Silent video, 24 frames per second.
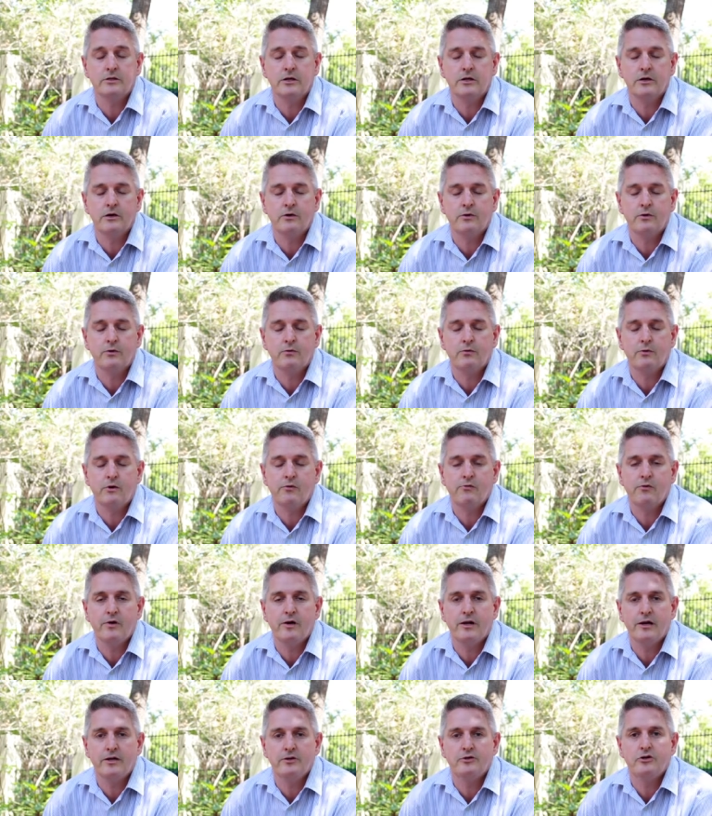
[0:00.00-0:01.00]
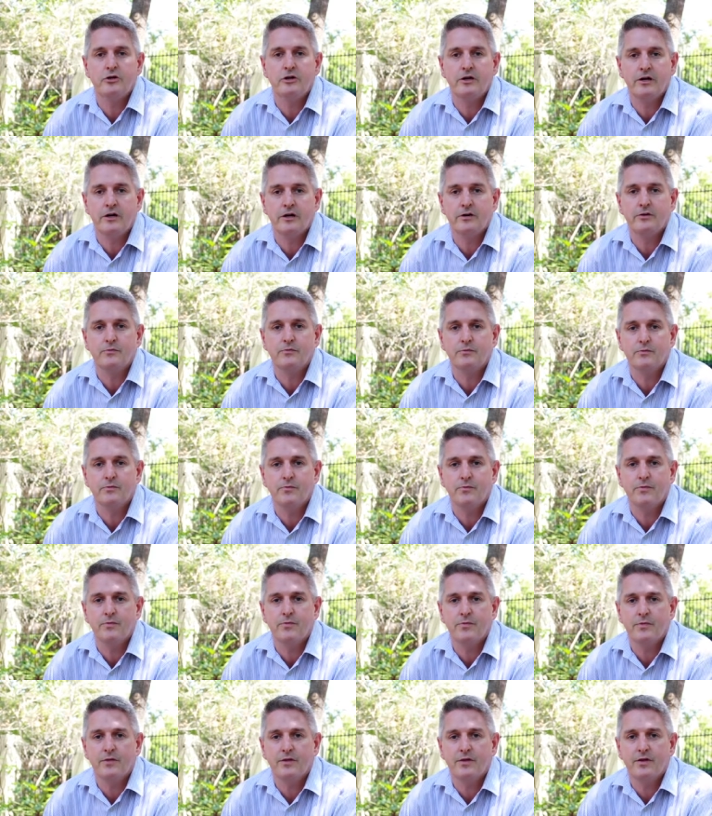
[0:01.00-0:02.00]
Uh, we really enjoy it.
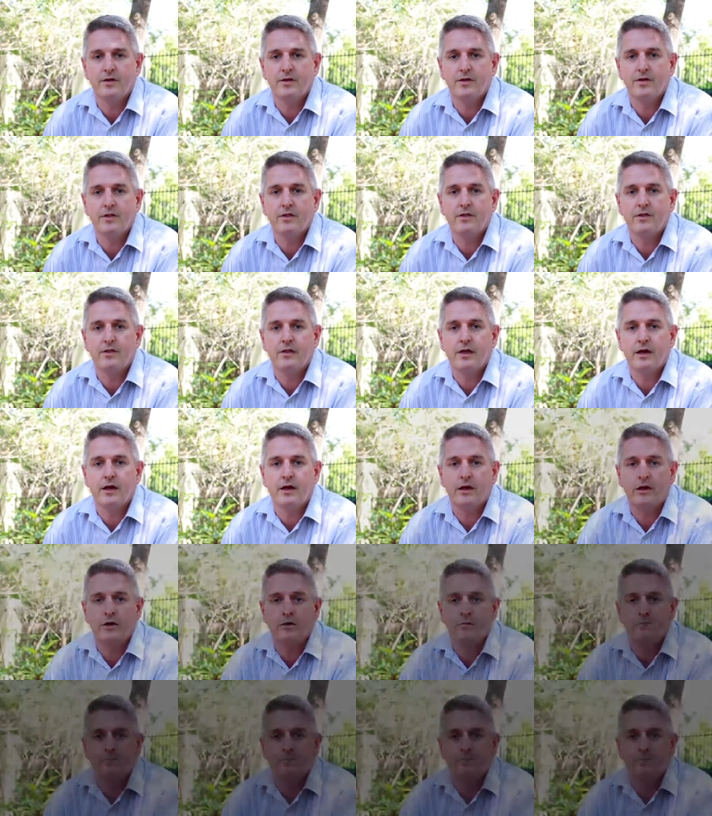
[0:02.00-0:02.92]
Thank you.